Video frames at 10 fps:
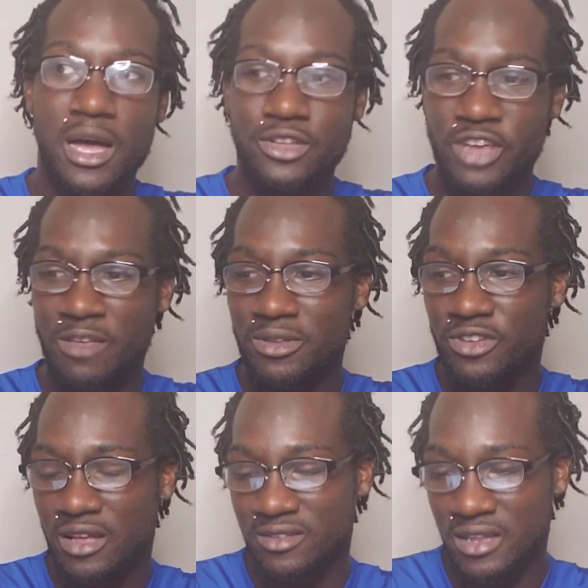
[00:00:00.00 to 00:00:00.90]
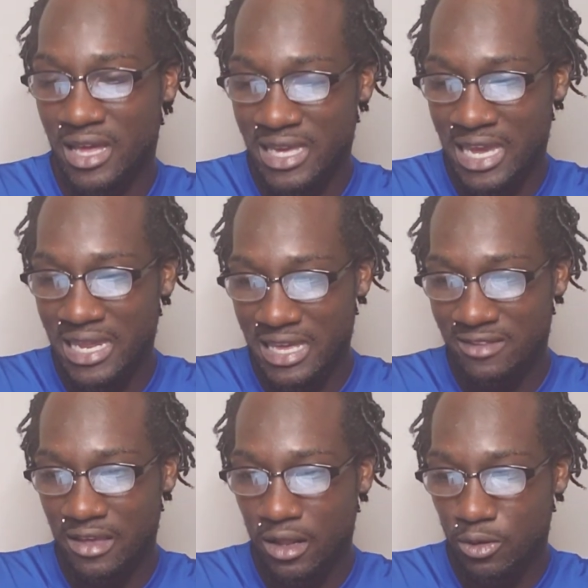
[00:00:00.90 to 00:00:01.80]
Jasmine Johnson, again,
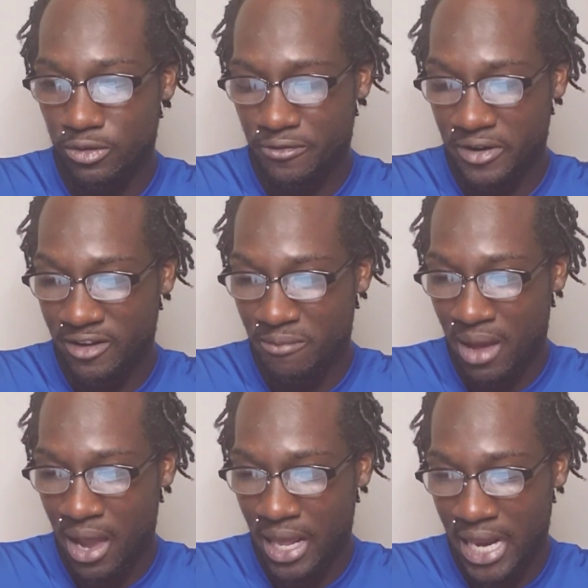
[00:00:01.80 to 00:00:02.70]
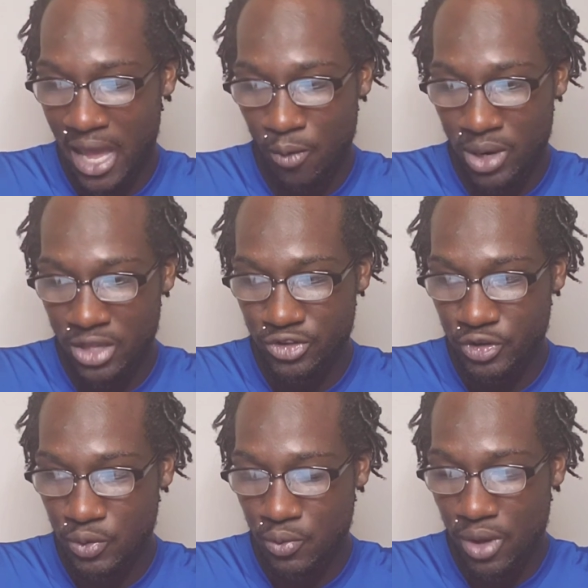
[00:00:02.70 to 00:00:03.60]
is a close friend of mine, and I wanted
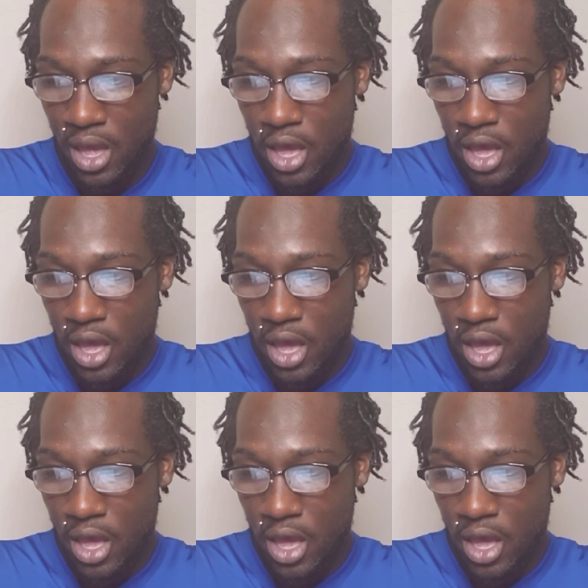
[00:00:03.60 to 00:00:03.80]
to